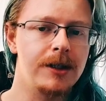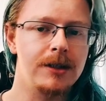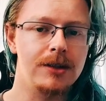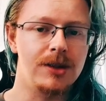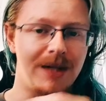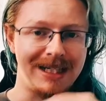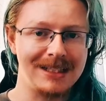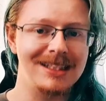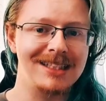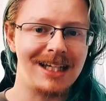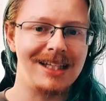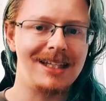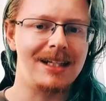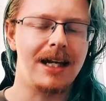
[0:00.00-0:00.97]
So
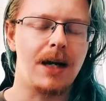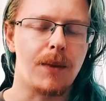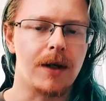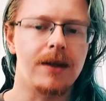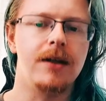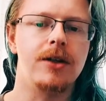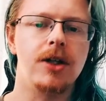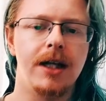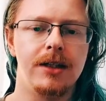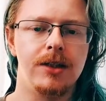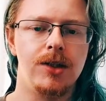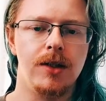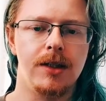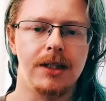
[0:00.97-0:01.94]
inside the network they're trying
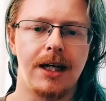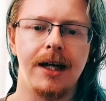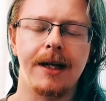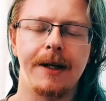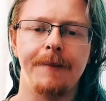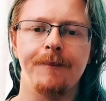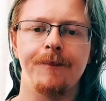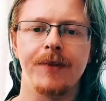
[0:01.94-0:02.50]
to attack.